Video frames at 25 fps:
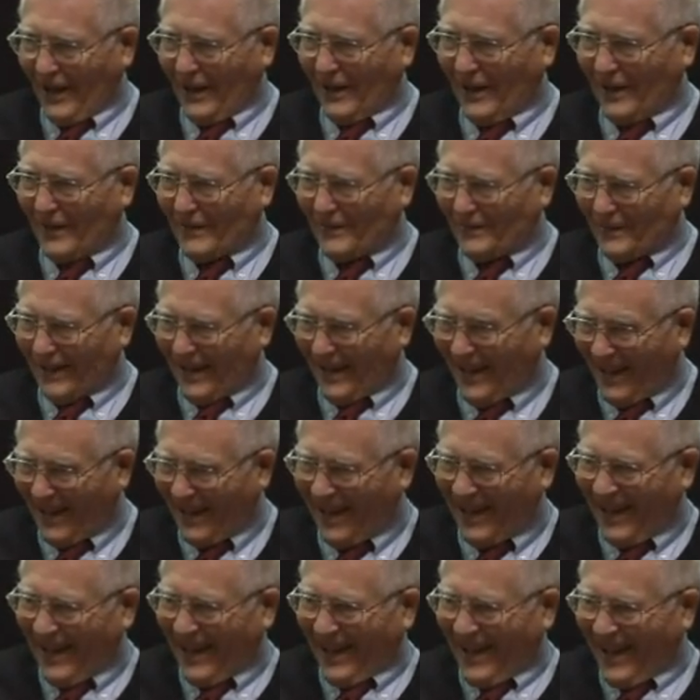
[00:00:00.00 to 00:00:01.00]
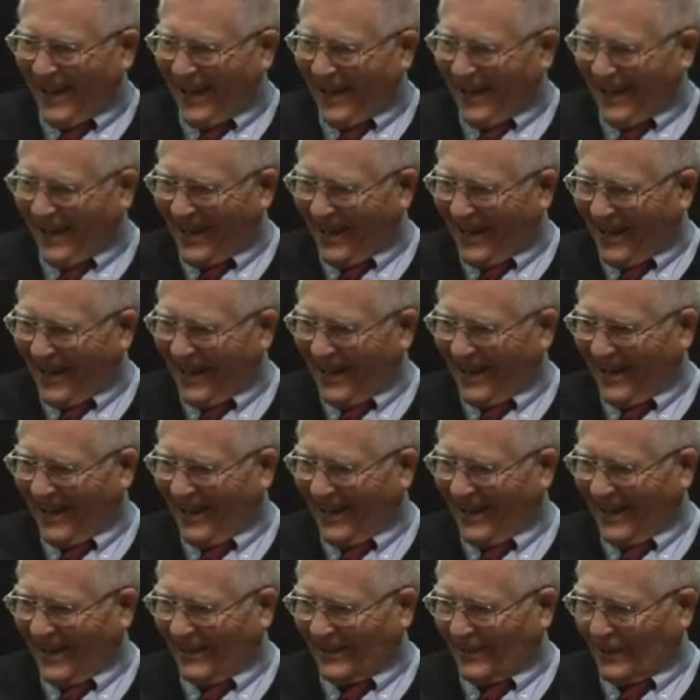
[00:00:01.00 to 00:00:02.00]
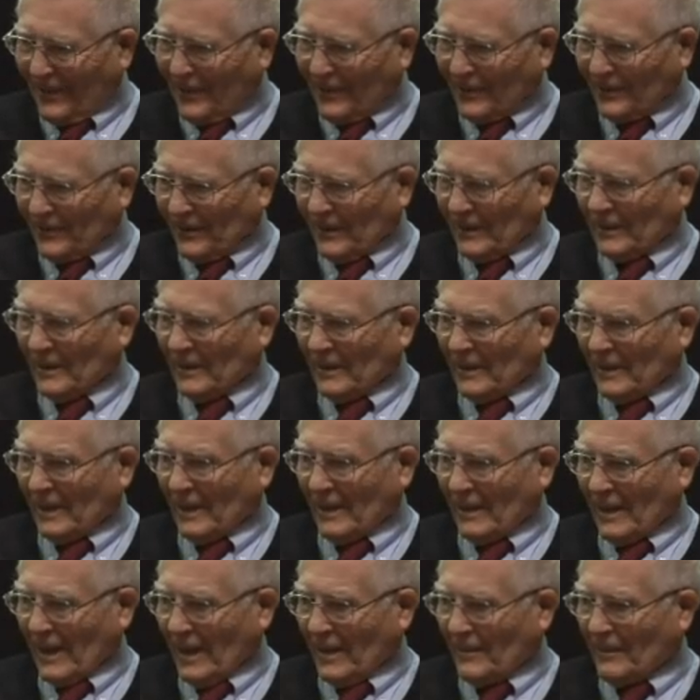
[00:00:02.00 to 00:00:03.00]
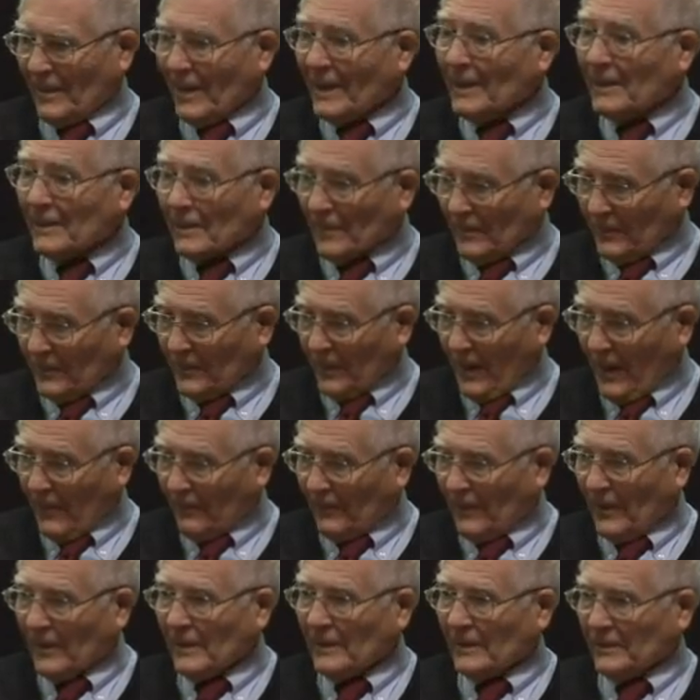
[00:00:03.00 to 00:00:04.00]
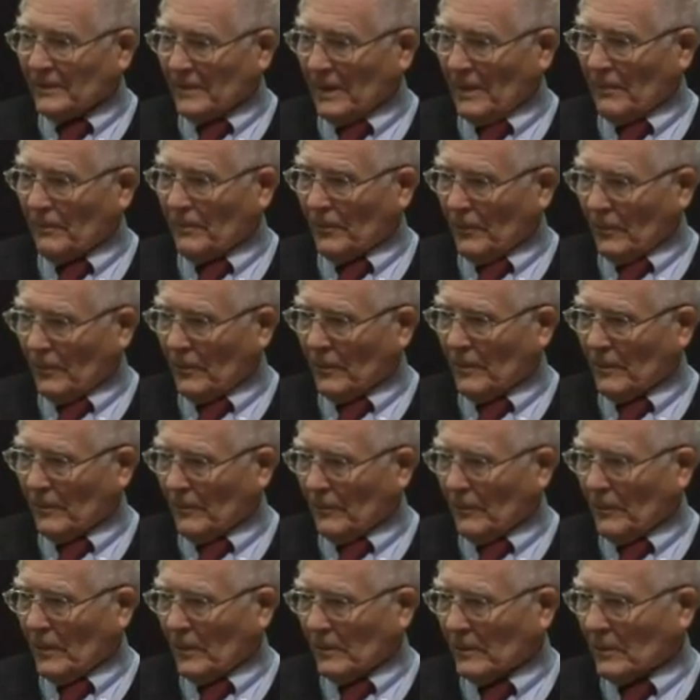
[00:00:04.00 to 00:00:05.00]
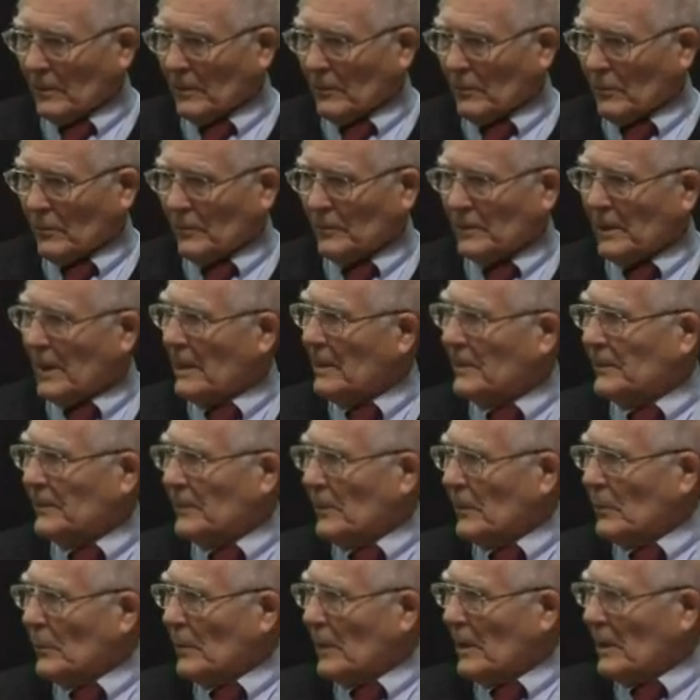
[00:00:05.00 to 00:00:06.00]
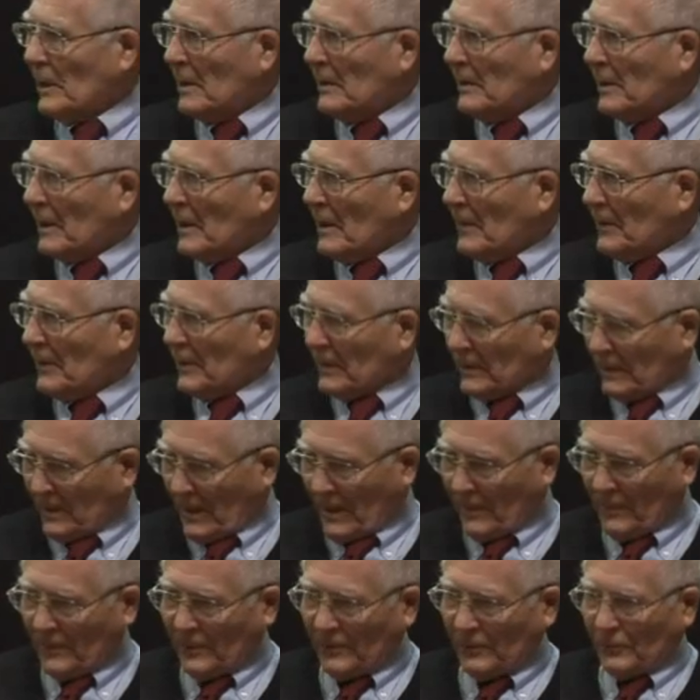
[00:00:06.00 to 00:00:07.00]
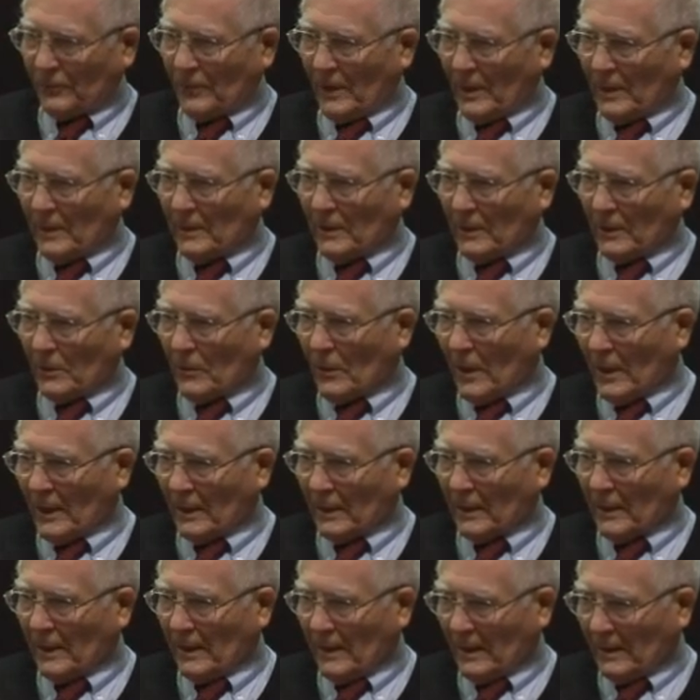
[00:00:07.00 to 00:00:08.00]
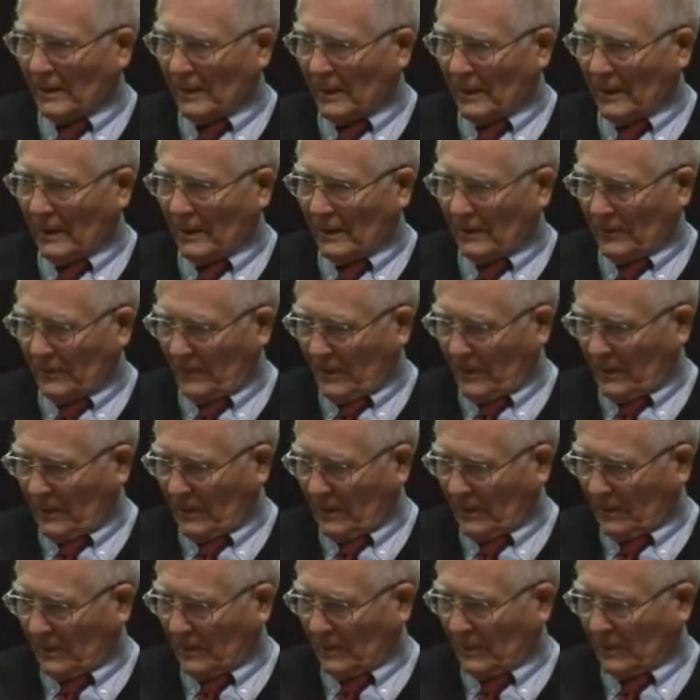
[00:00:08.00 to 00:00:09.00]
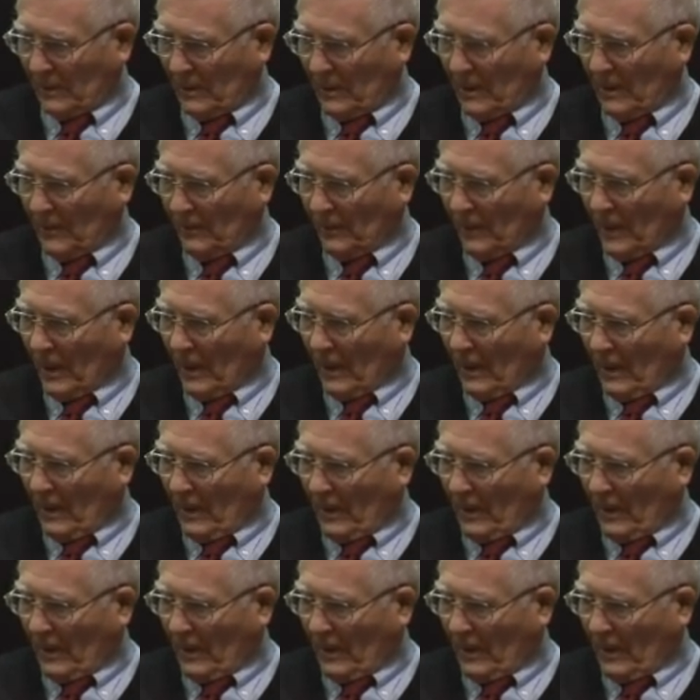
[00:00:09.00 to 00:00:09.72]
And it wasn't until I made a very simple model called Daisy World that demonstrated quite clearly that